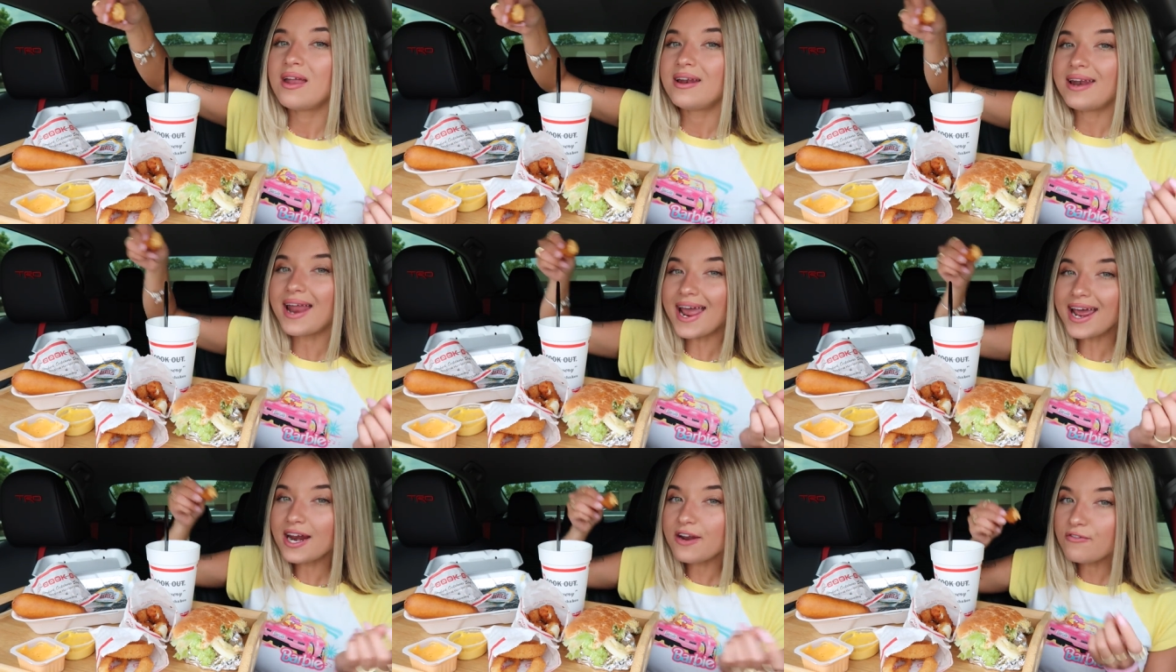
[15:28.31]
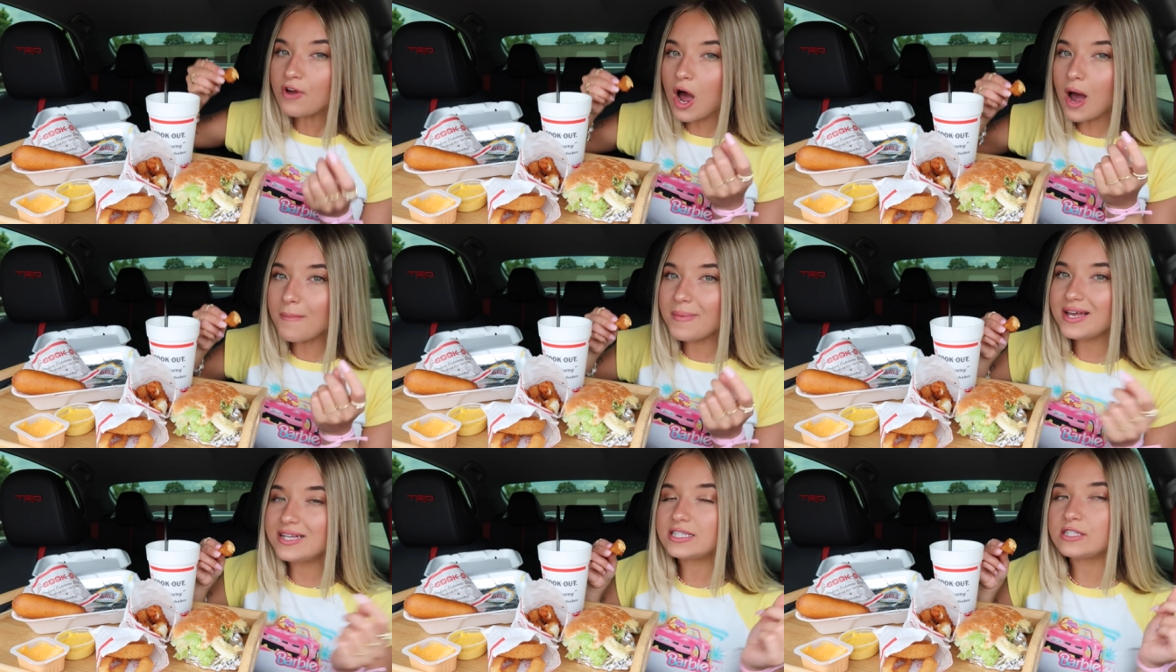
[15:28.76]
Negative
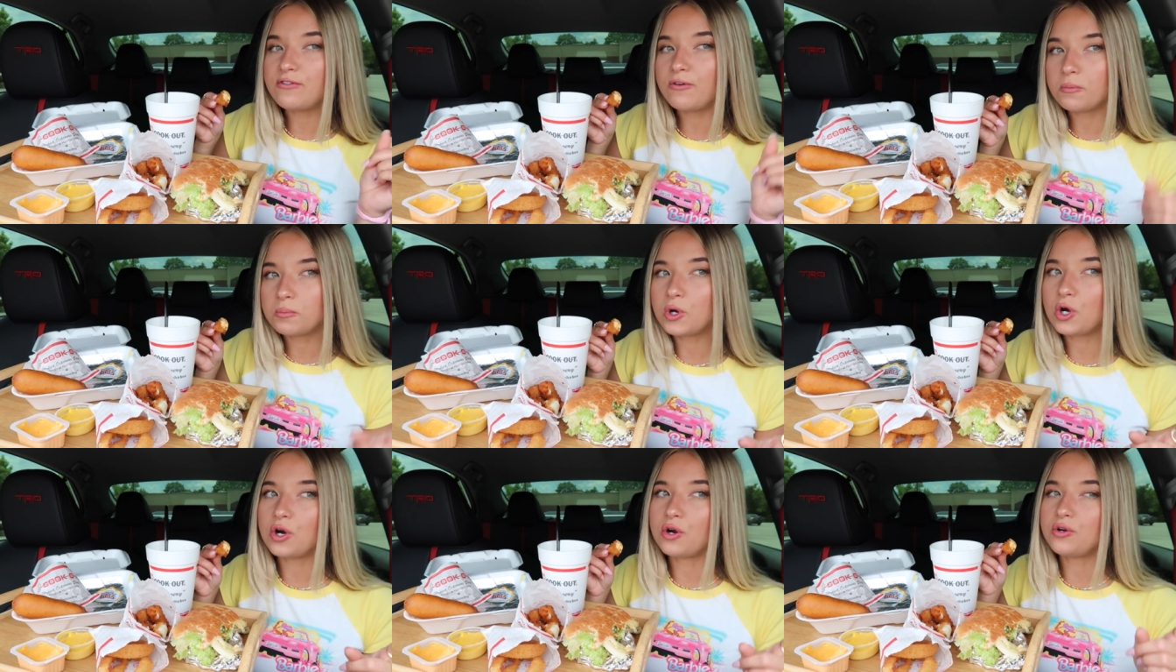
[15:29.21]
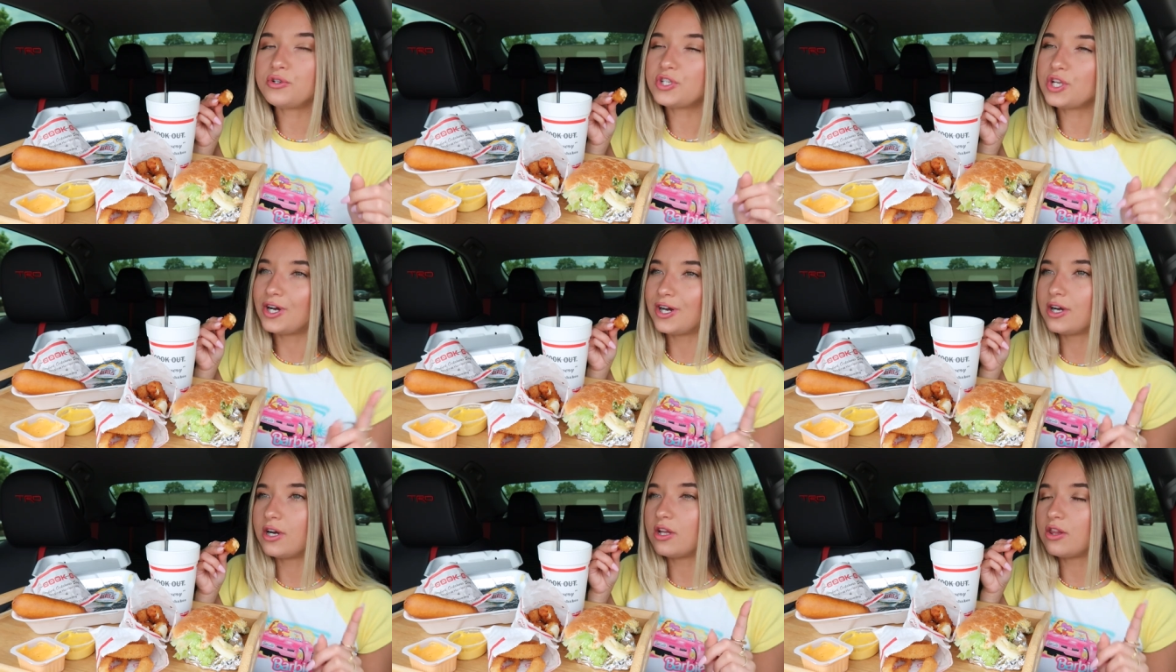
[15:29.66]
comments from girls
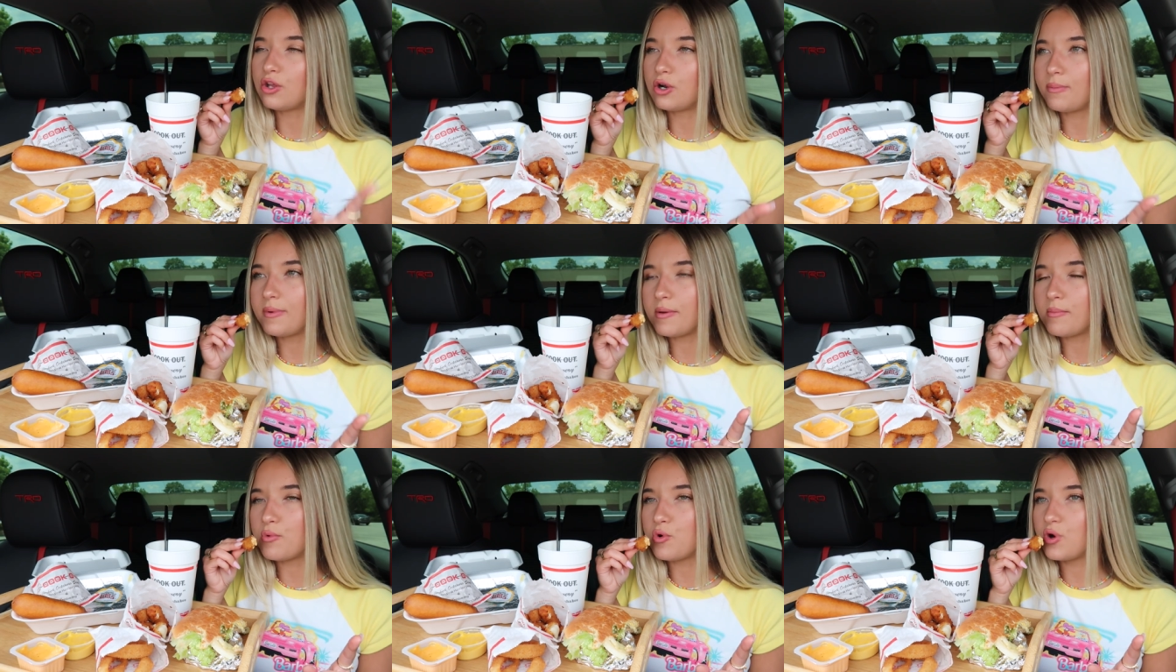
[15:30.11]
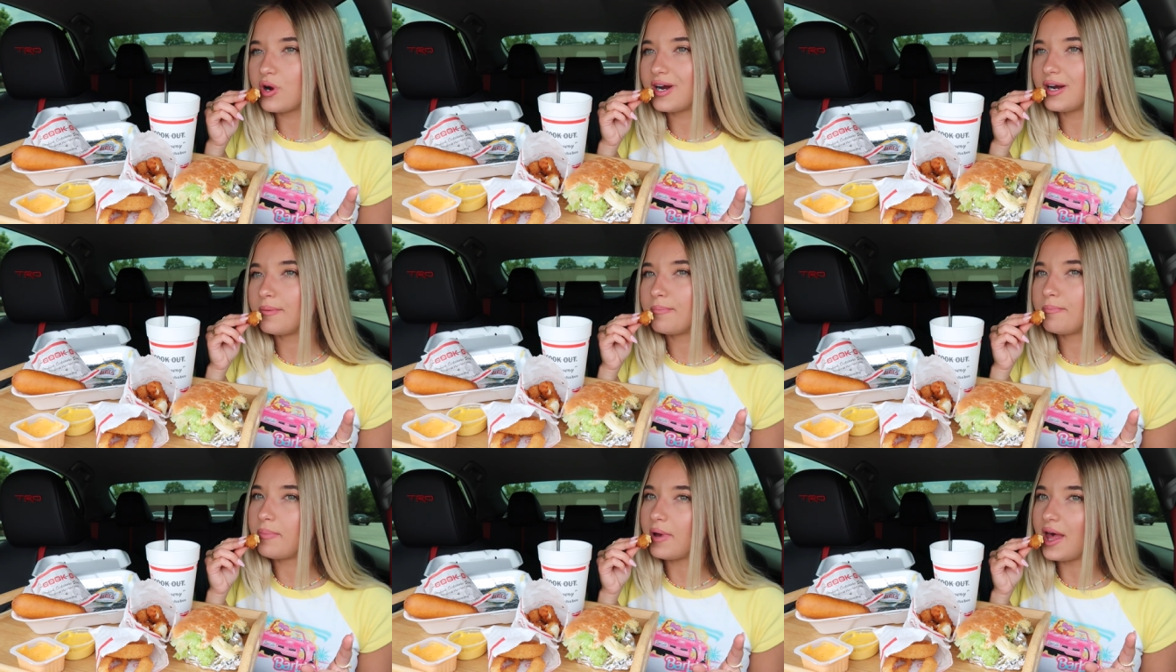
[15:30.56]
hurt a little bit
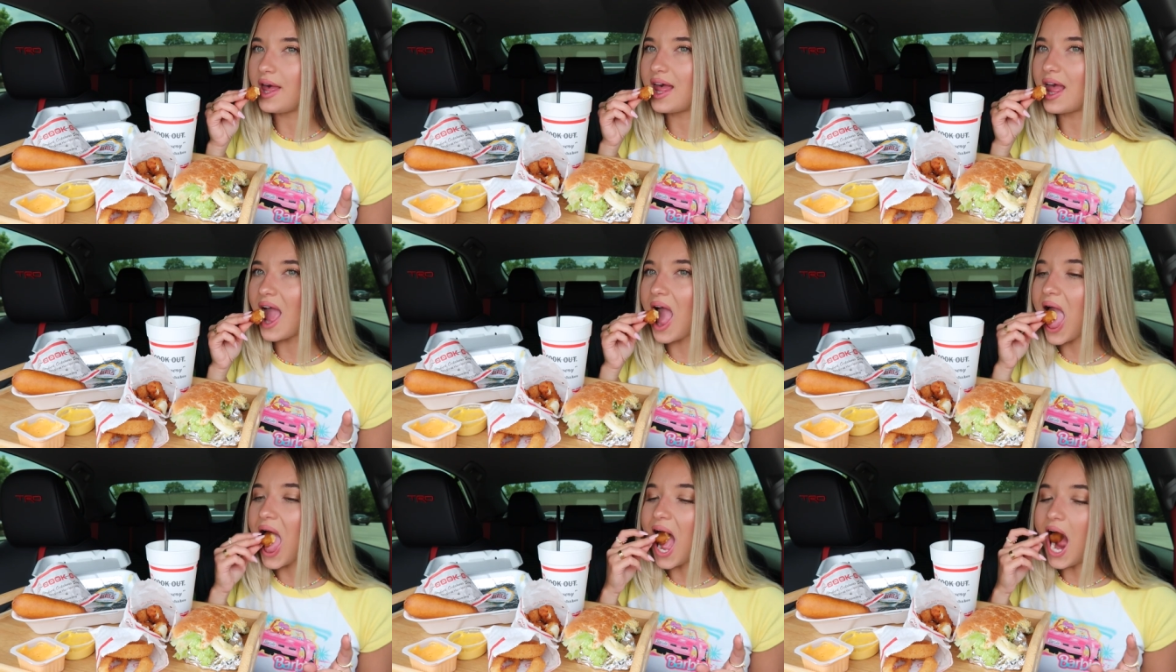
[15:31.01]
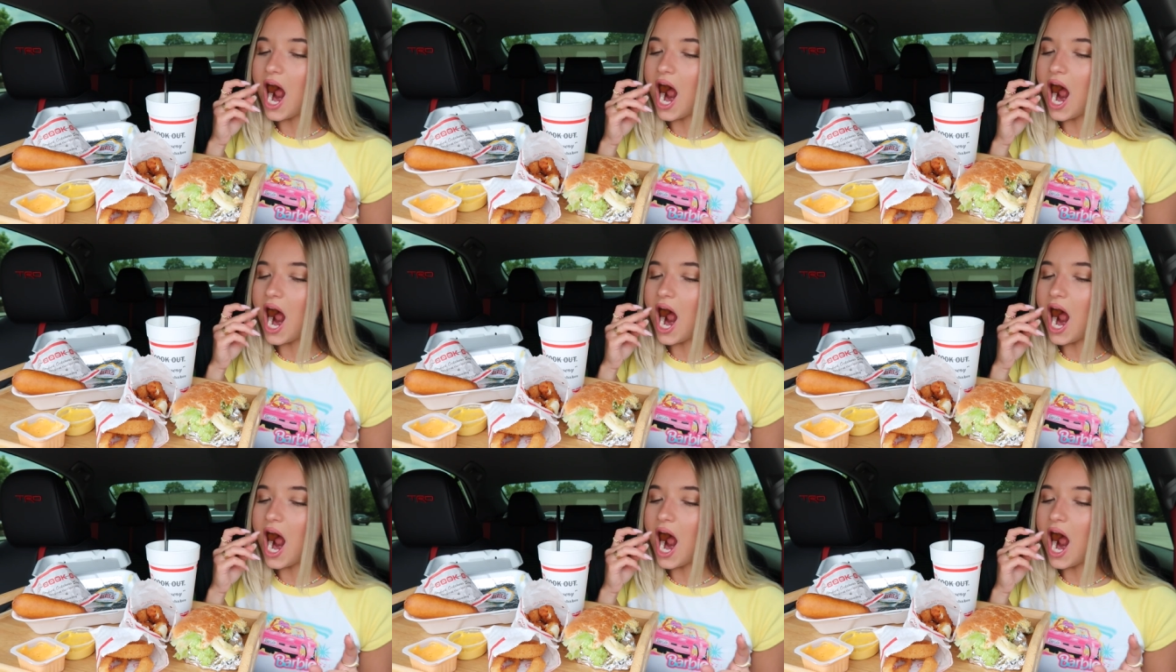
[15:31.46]
more, but